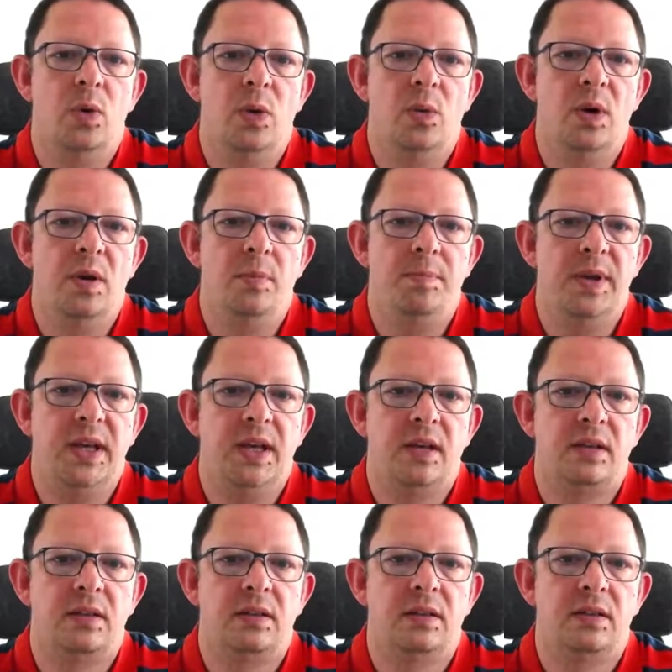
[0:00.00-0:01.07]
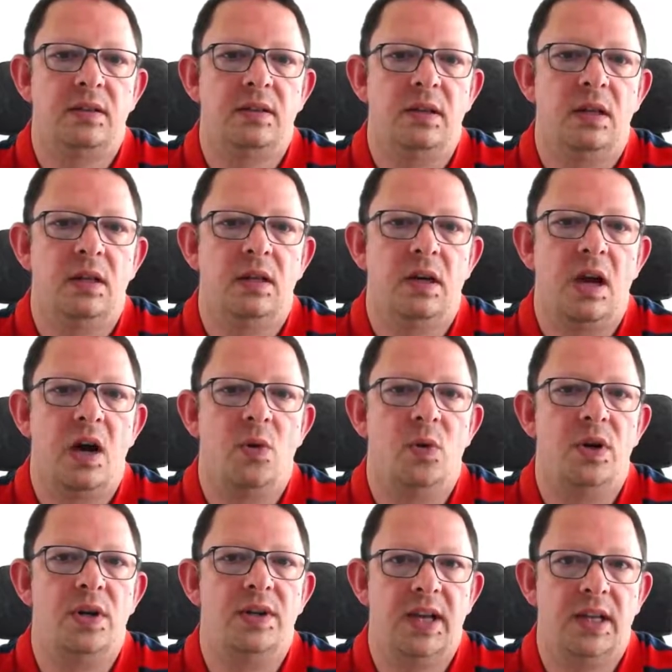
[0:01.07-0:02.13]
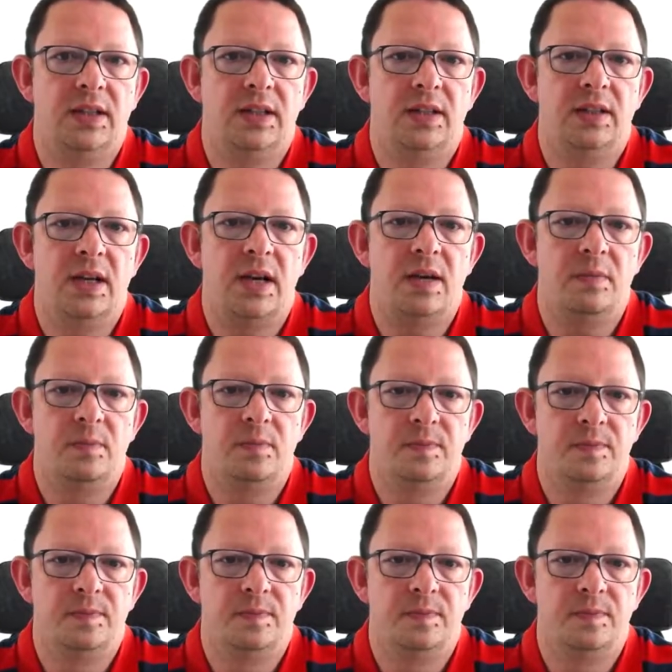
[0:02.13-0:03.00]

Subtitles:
we will pick our date and time.